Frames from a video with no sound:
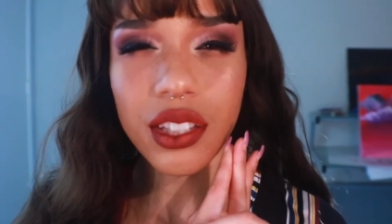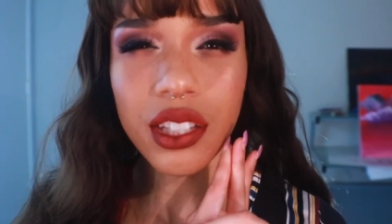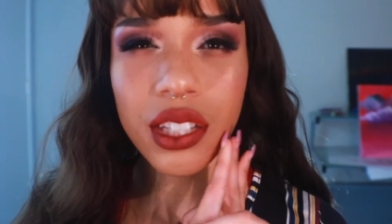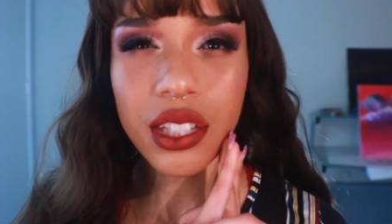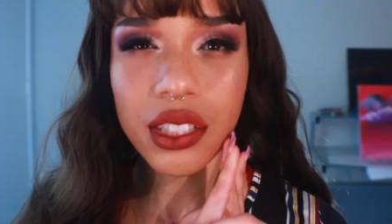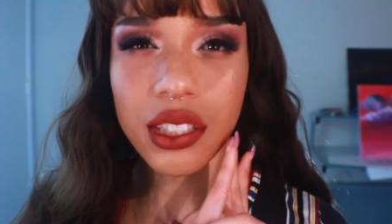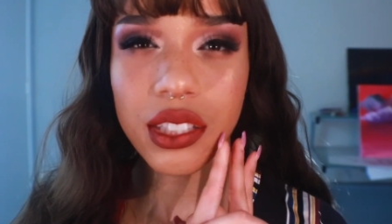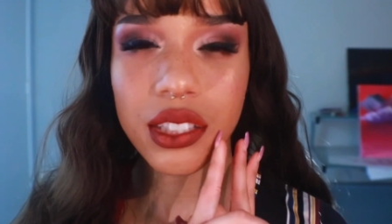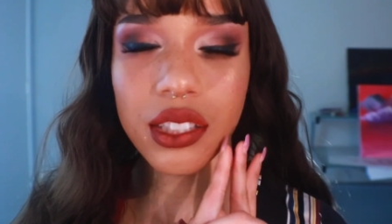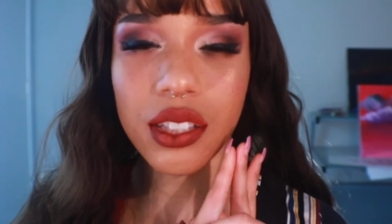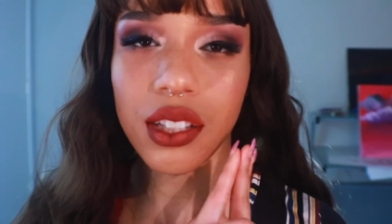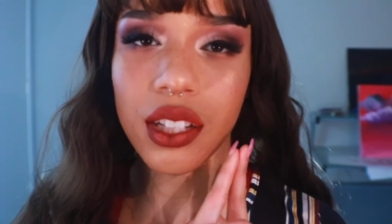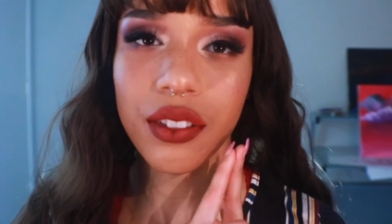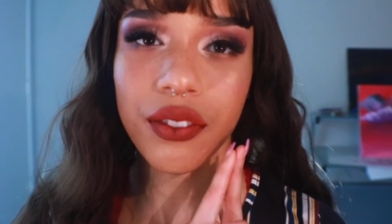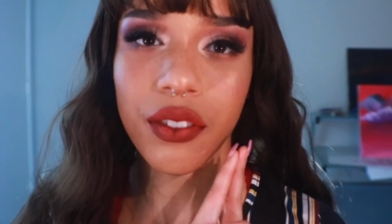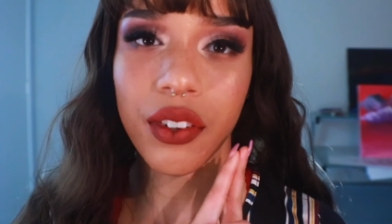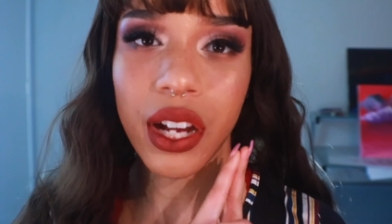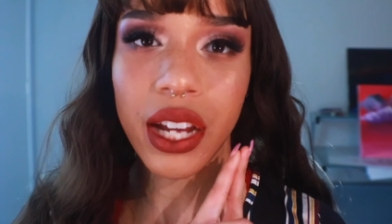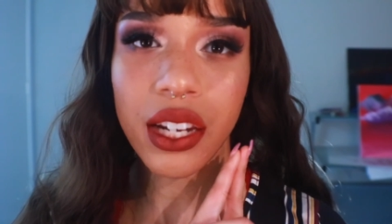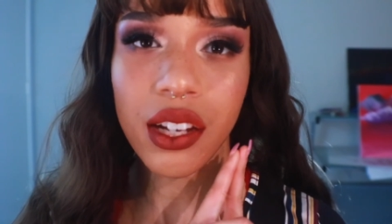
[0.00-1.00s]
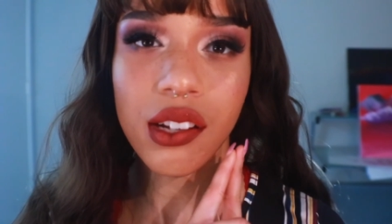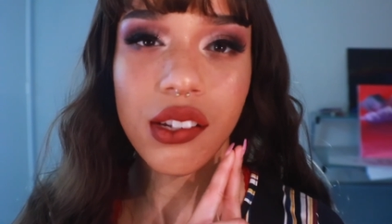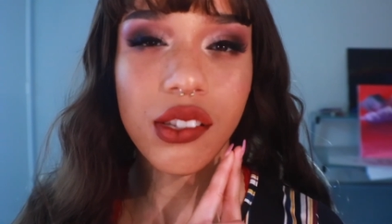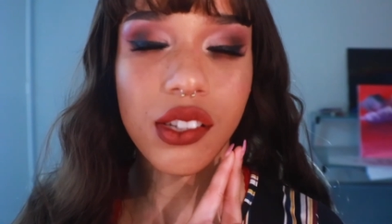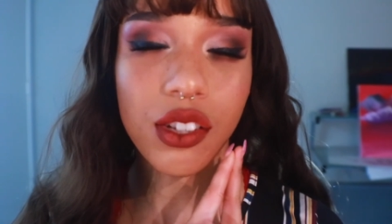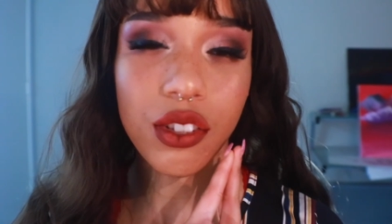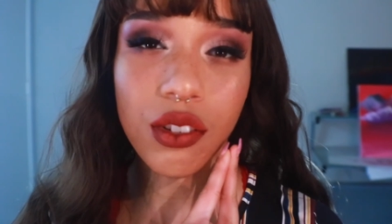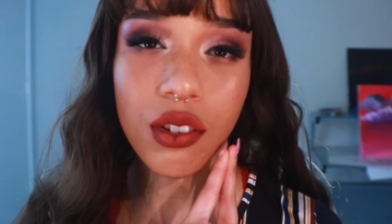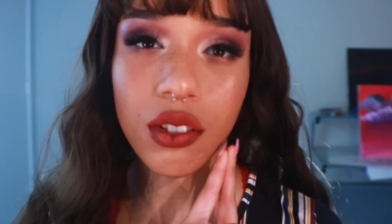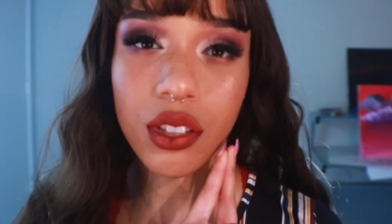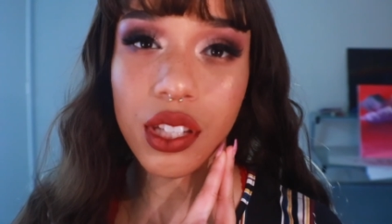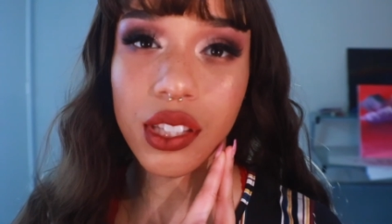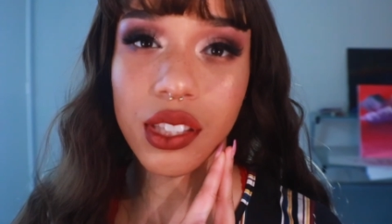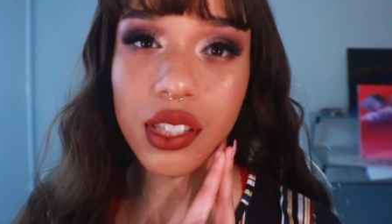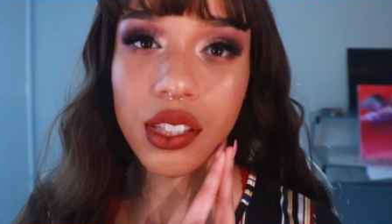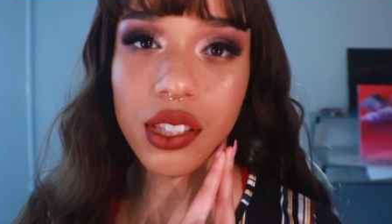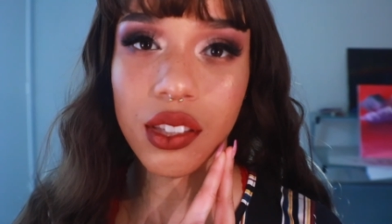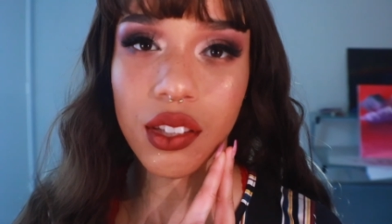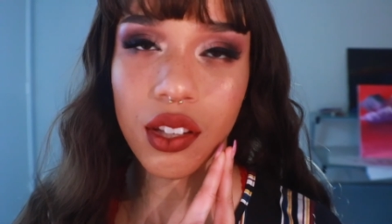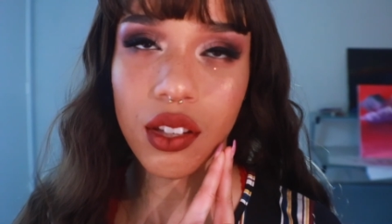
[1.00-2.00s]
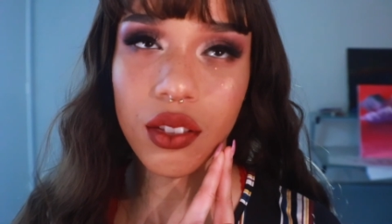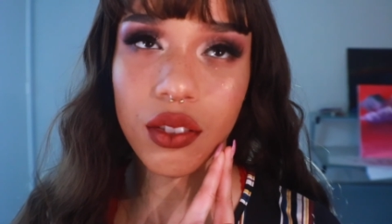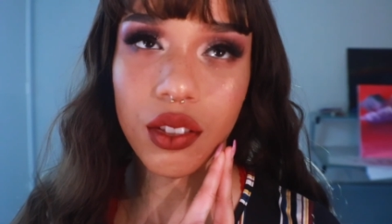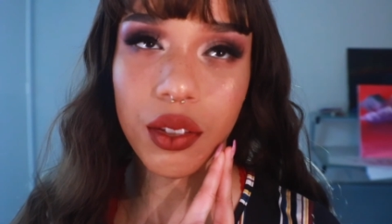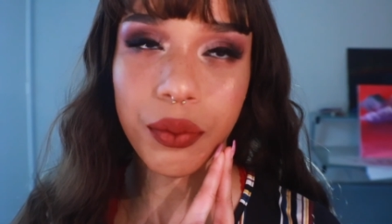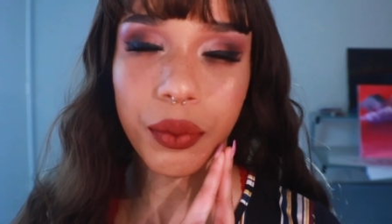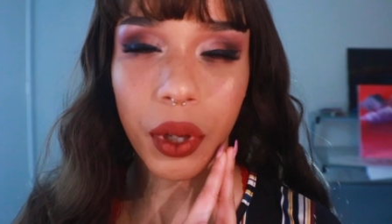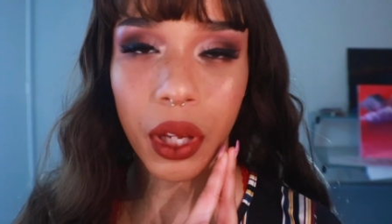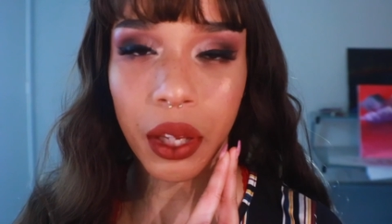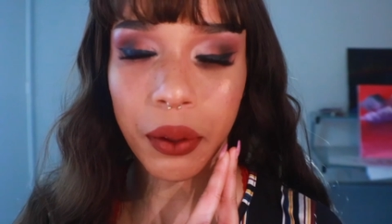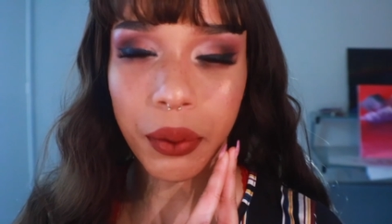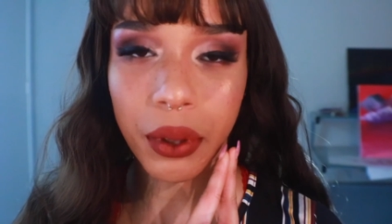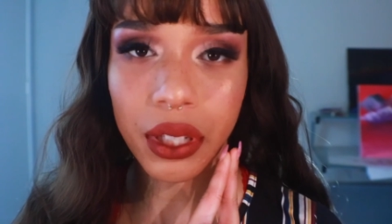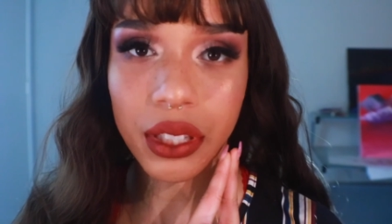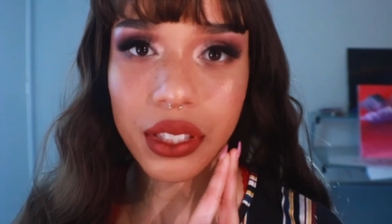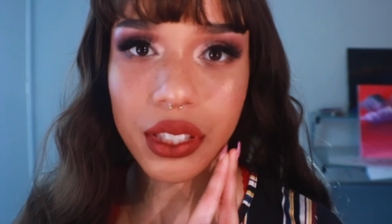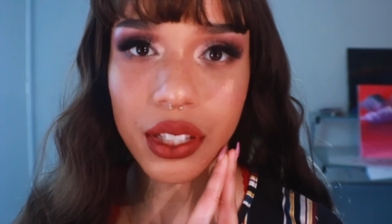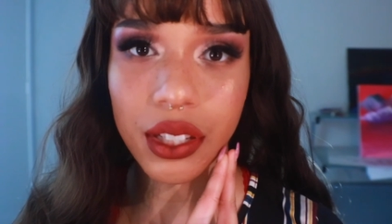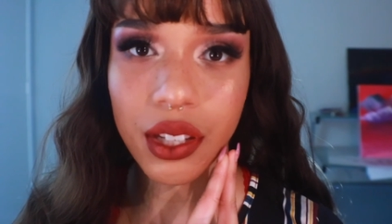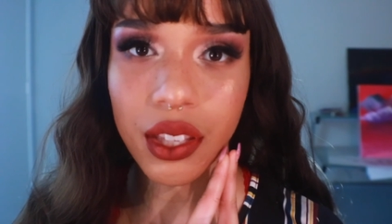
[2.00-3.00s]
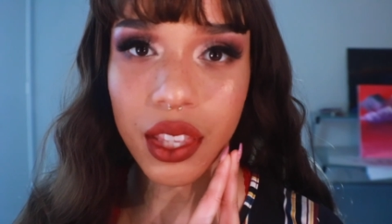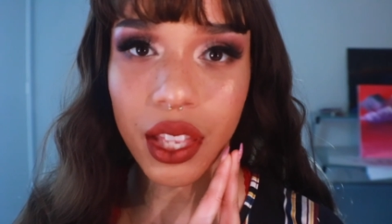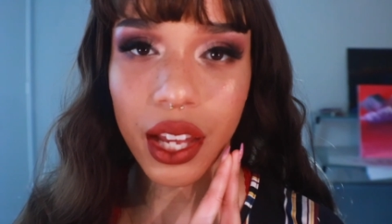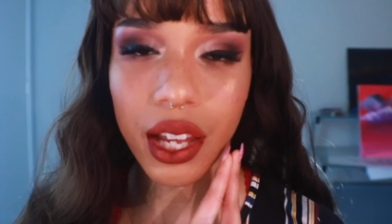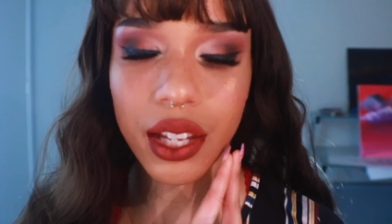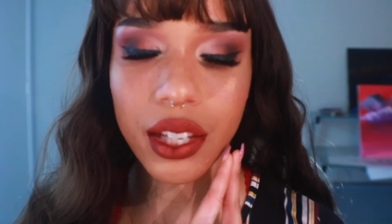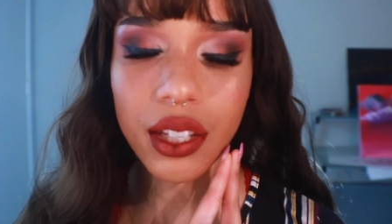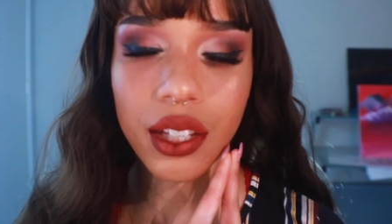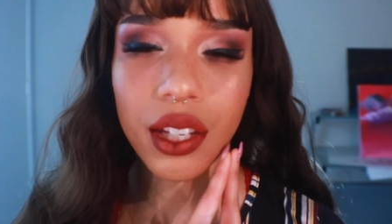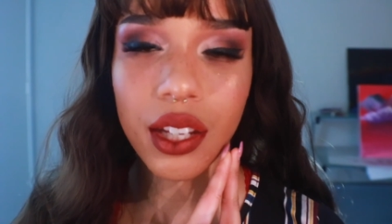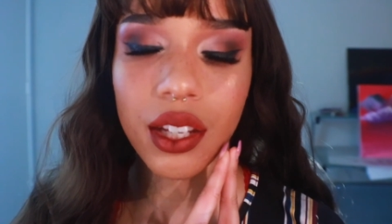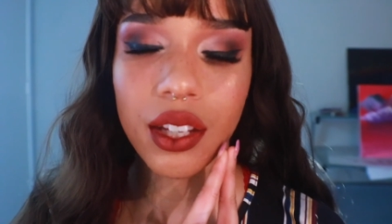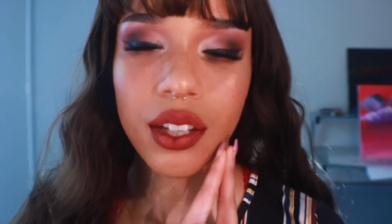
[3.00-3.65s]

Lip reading: It is a select variety on circle lenses though, I'm going to tell you that.